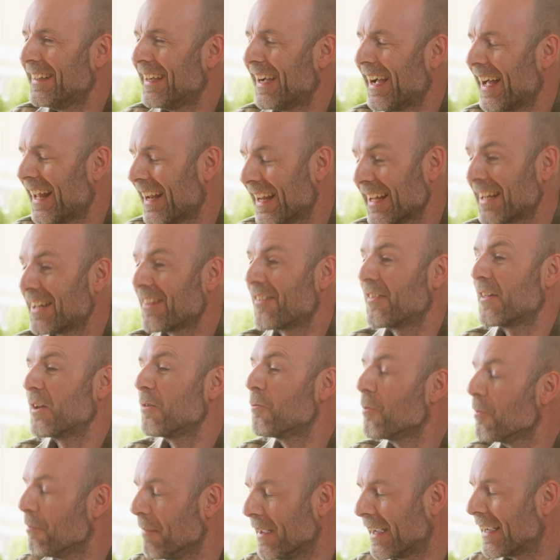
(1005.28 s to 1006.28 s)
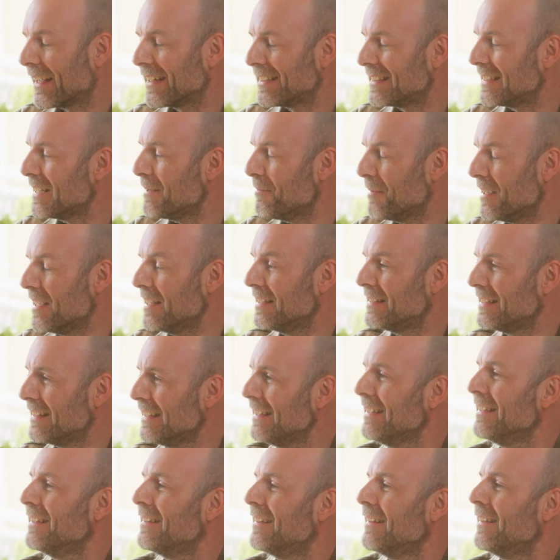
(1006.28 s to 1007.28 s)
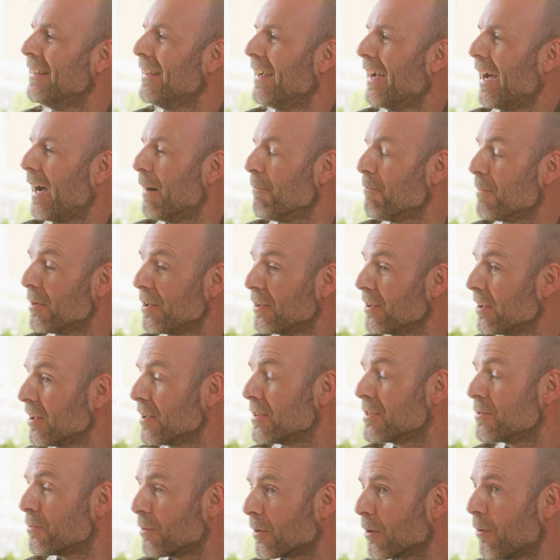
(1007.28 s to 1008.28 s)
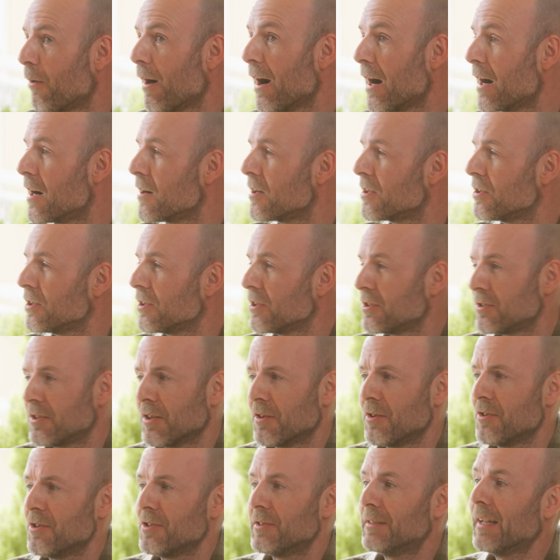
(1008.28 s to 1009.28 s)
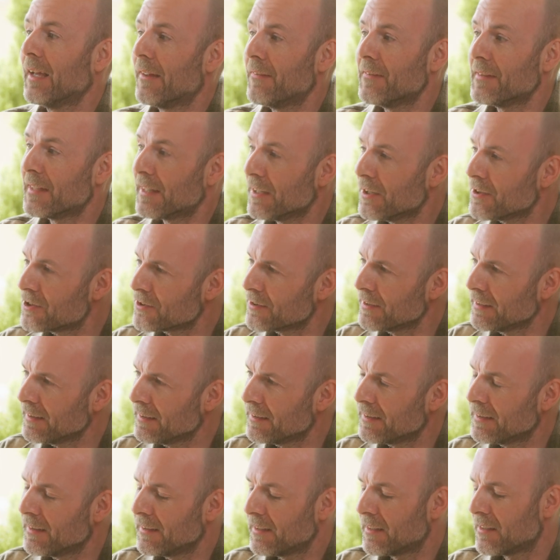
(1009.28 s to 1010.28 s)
I like to think we make it seem easy, um, but it does require us to understand the industry.